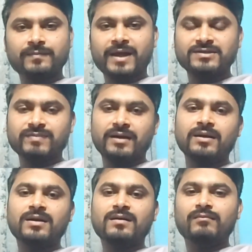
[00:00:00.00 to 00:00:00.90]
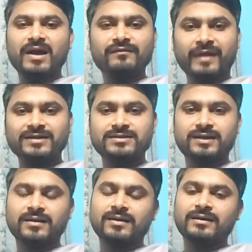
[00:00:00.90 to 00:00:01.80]
production management,
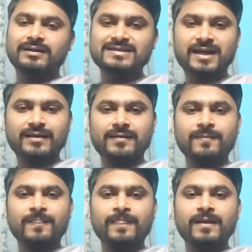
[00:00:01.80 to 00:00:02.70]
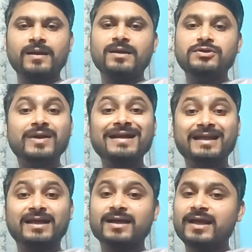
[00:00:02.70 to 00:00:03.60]
manufacturing, design. You
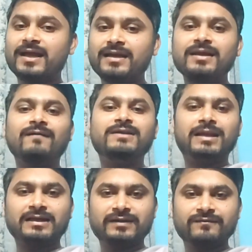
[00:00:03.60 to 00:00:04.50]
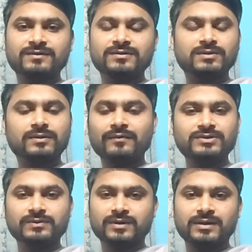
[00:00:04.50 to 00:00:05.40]
can take any of the electives
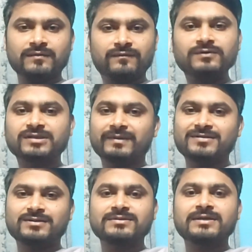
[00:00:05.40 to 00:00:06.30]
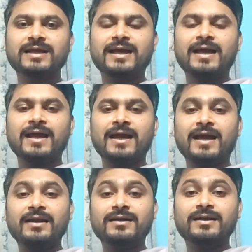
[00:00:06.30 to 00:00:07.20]
throughout your four semesters,
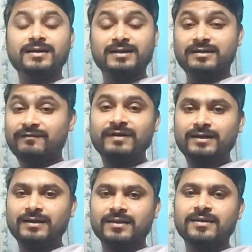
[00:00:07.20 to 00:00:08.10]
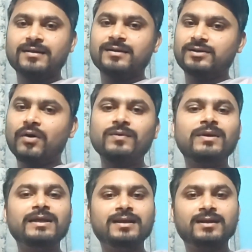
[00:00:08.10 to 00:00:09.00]
and definitely
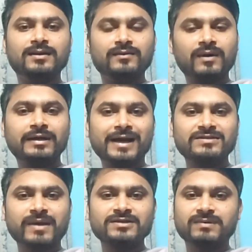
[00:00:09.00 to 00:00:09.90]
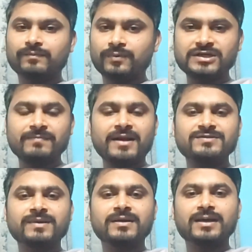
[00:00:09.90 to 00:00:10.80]
not only contracts management,
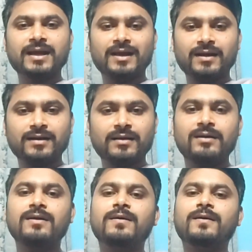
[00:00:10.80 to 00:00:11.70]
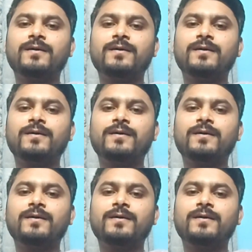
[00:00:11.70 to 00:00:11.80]
project management and